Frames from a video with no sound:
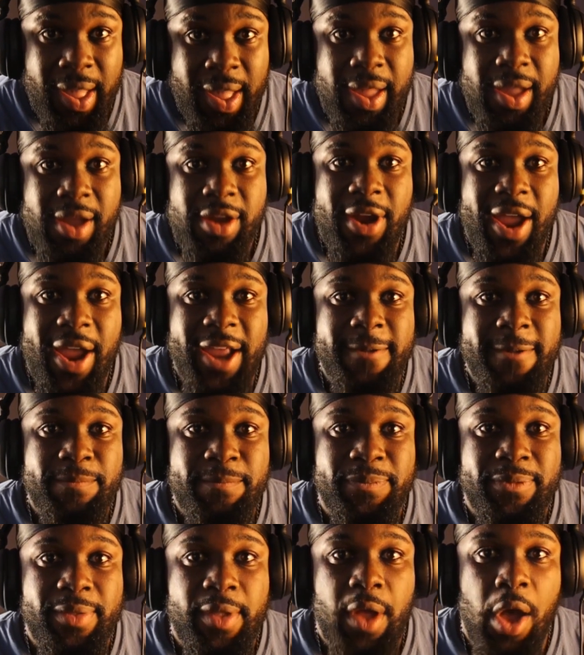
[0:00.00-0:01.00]
right?
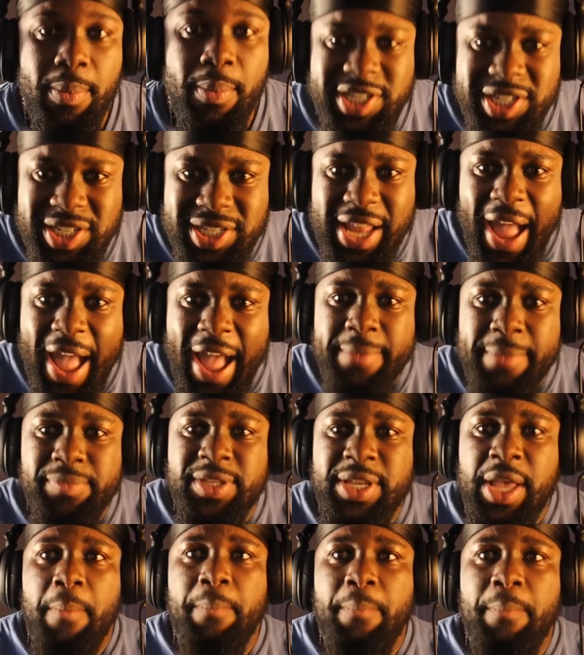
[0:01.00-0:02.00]
How much
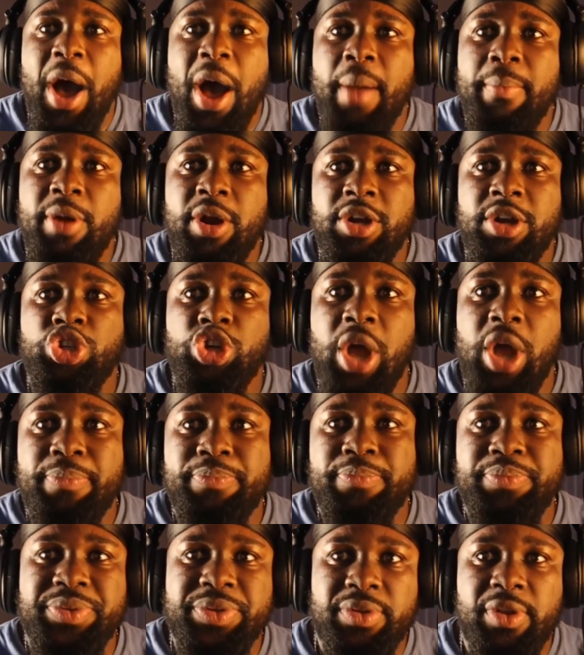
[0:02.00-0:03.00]
times Palmer
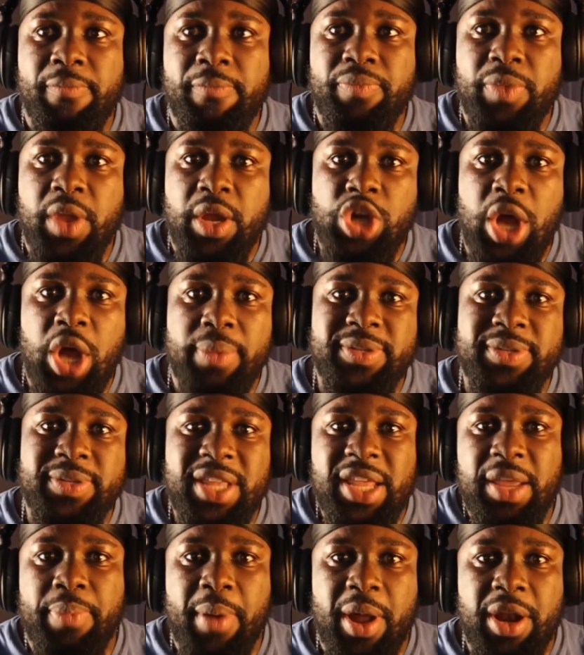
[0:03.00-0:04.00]
drops
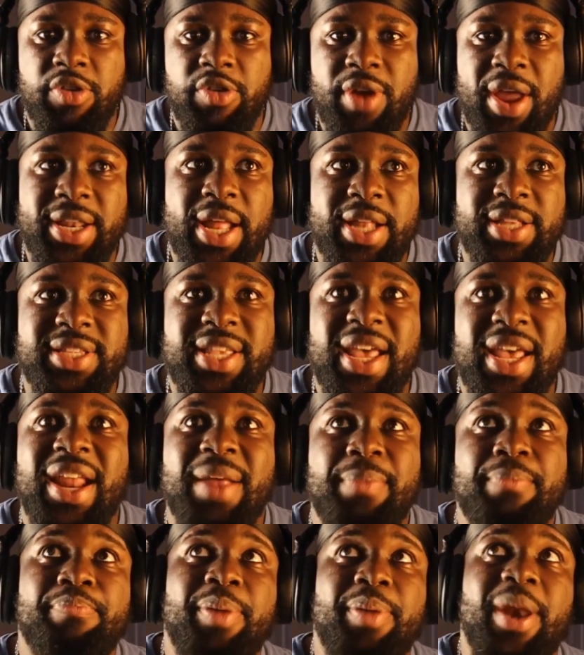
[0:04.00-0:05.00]
deep on the right hand side
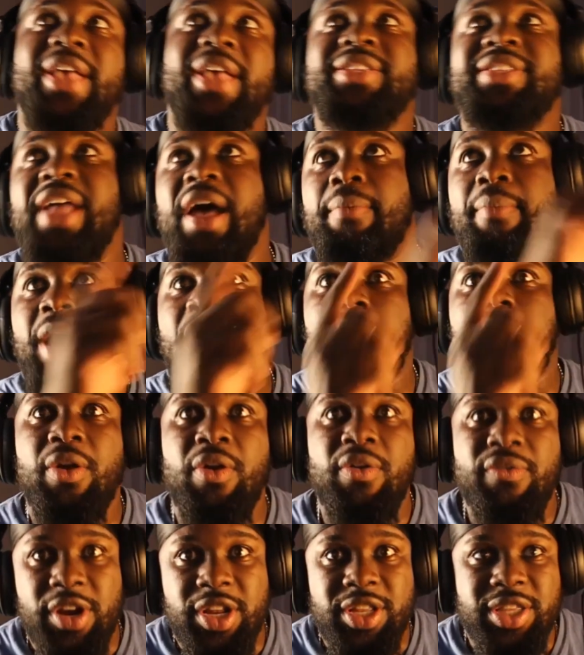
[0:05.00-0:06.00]
and plays that ball
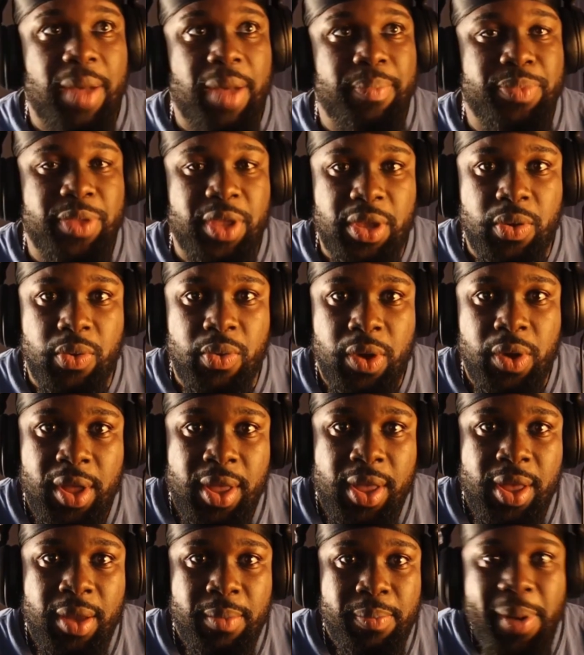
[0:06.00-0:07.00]
over the top to you?
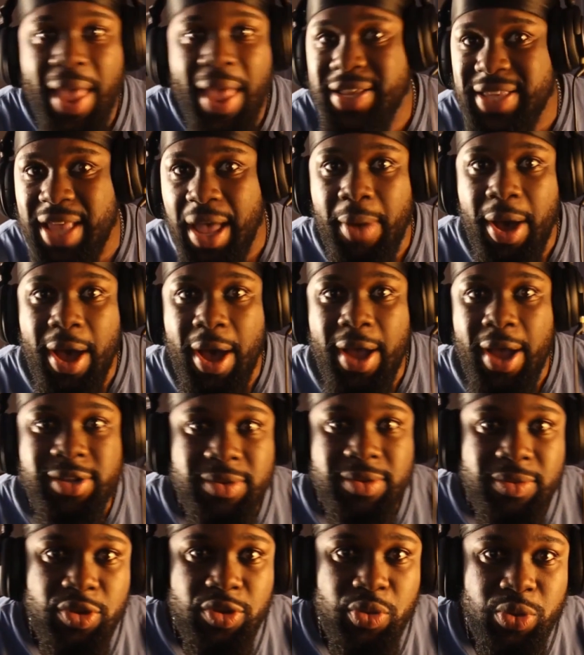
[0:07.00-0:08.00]
Plays that
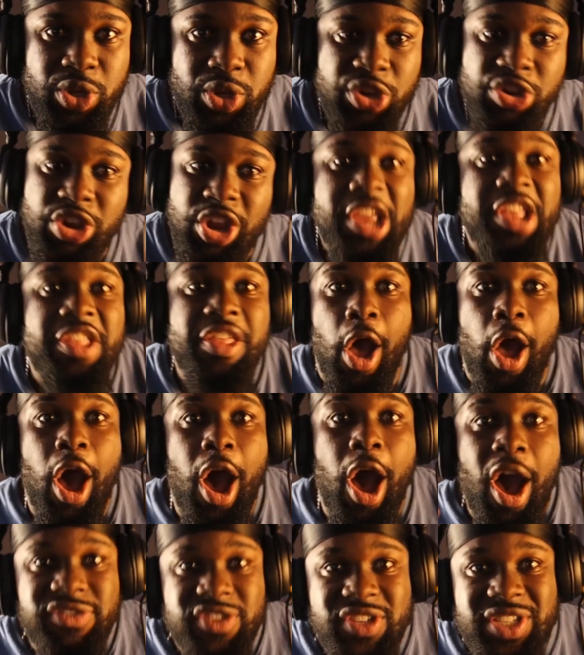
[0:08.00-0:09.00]
ball through to you. You're either
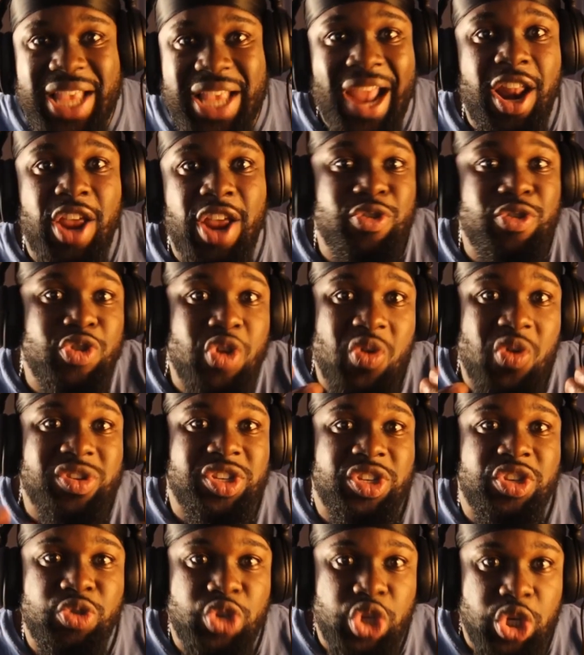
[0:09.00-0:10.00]
offside or
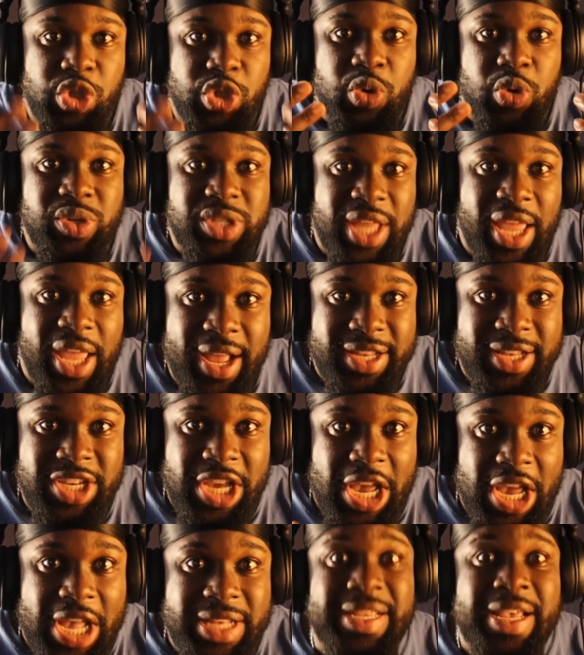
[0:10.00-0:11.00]
you just don't take a
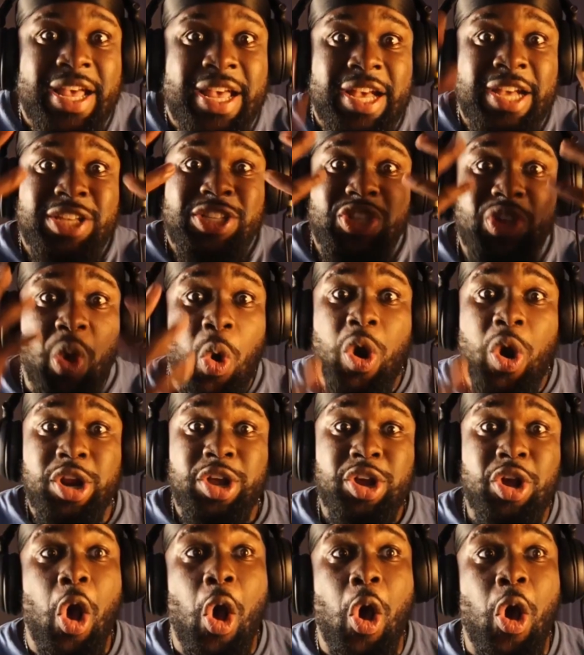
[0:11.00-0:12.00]
chance. Score
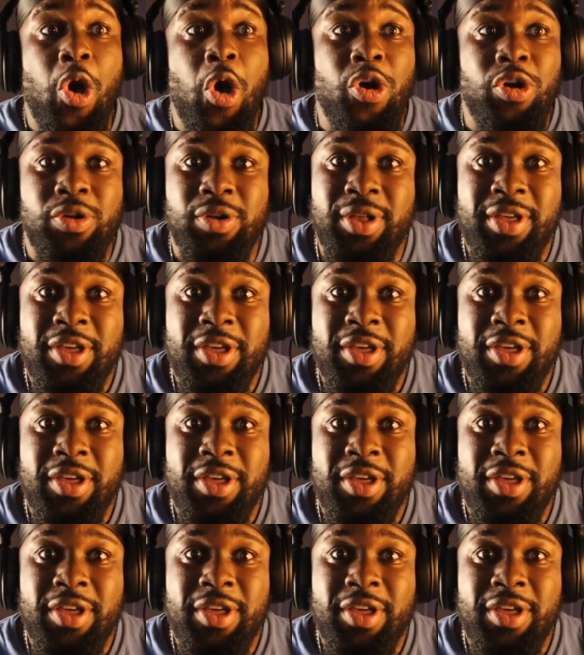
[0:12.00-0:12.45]
the goal.